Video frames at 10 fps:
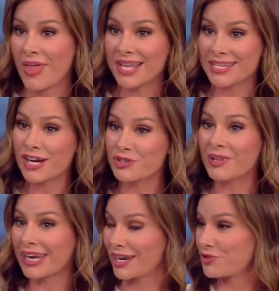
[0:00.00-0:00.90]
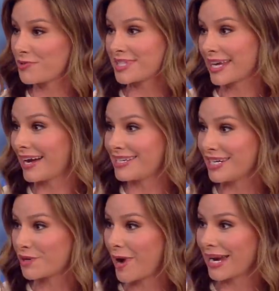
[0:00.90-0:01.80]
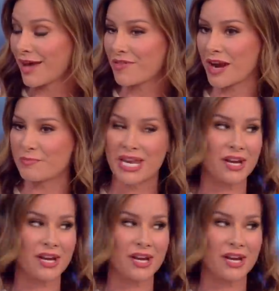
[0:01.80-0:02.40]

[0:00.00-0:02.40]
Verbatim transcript: that's actually an interesting idea right now that I've been